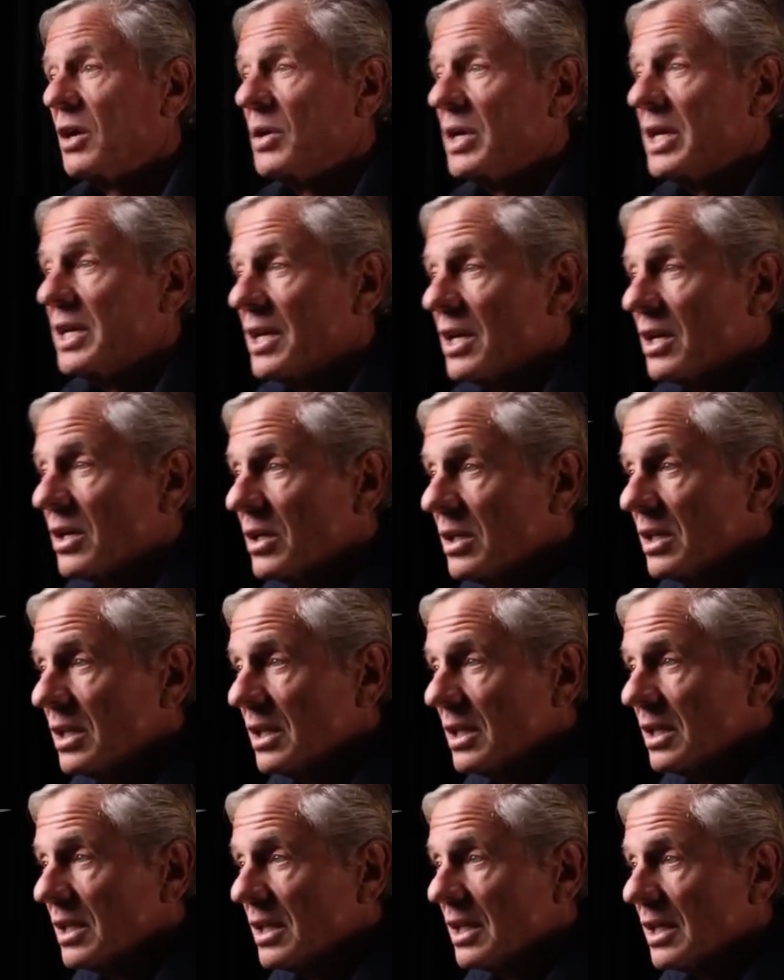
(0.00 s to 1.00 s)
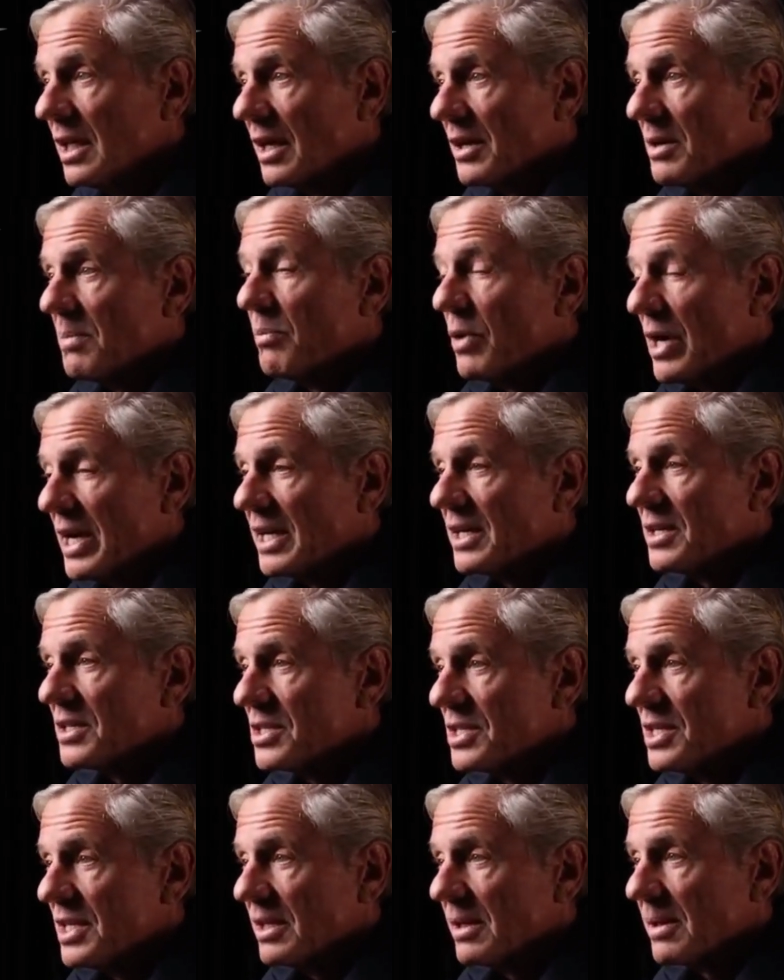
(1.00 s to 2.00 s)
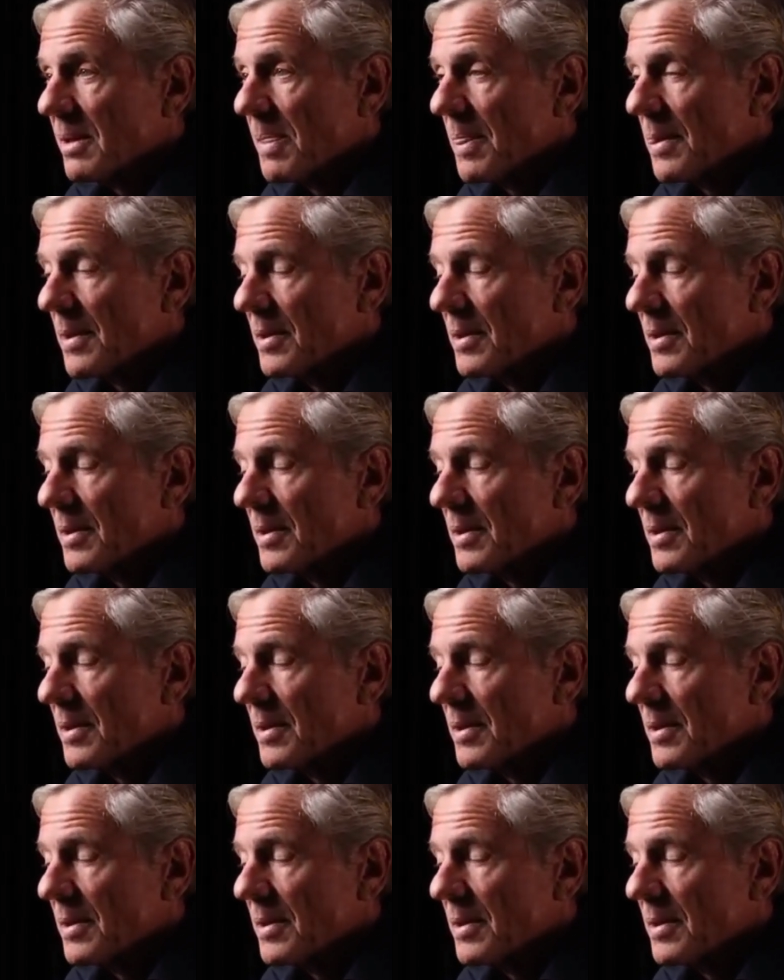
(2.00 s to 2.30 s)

only know how to break and steal.